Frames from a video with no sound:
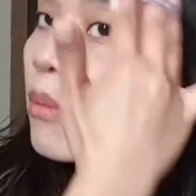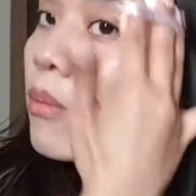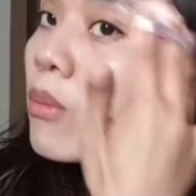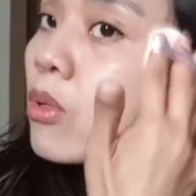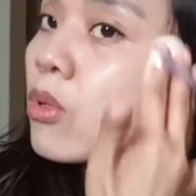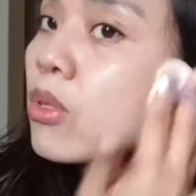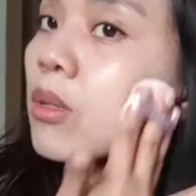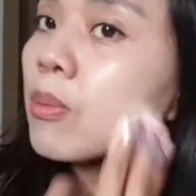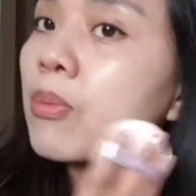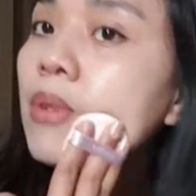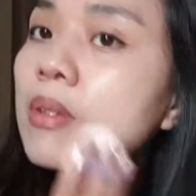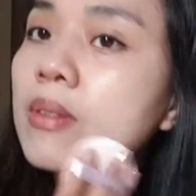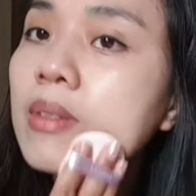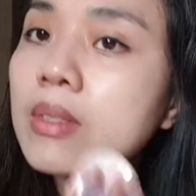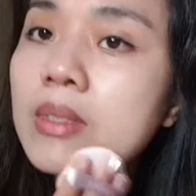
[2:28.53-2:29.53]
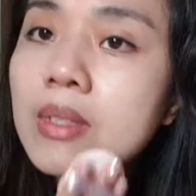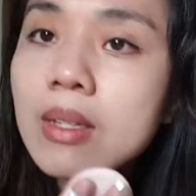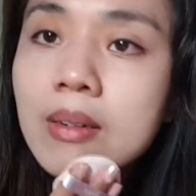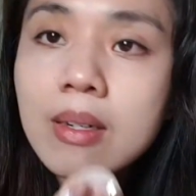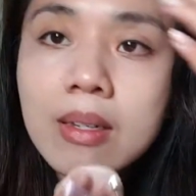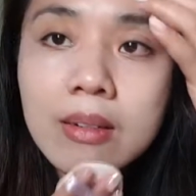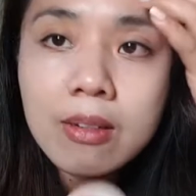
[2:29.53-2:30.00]
beauty products
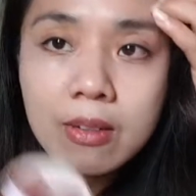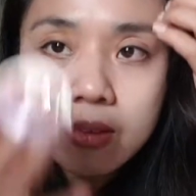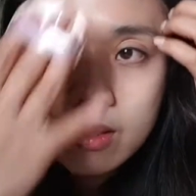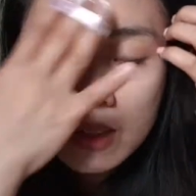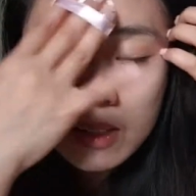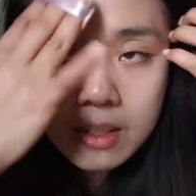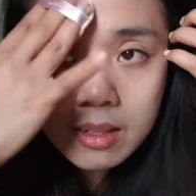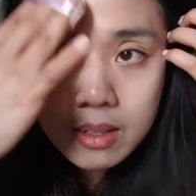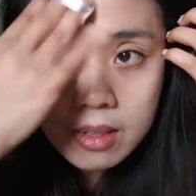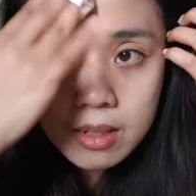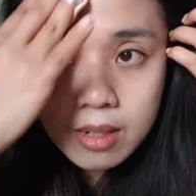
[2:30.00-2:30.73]
here in Korea.